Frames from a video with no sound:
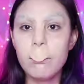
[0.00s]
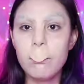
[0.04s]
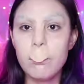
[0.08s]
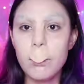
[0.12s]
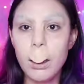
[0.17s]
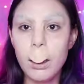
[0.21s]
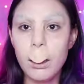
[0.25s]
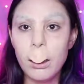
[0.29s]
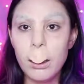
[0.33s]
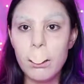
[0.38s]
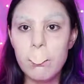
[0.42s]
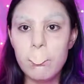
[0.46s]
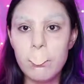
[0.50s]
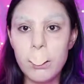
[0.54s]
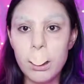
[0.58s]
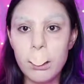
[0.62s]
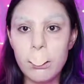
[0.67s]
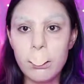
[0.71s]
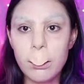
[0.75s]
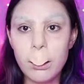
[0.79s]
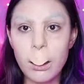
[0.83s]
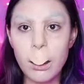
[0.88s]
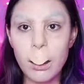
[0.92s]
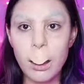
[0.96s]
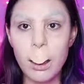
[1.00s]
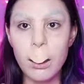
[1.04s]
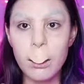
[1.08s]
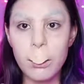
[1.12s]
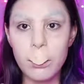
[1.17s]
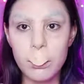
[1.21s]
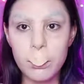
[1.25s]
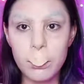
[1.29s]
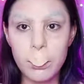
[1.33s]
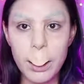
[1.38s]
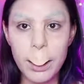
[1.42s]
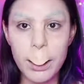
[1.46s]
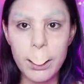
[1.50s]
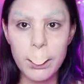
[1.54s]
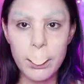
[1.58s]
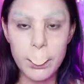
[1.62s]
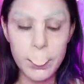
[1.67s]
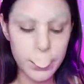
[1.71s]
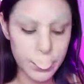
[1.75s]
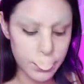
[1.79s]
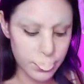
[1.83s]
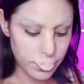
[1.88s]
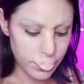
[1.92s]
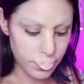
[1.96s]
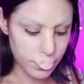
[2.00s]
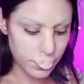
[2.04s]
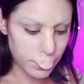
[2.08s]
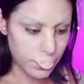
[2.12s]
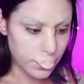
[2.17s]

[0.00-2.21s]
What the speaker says: My lip looks a little weird.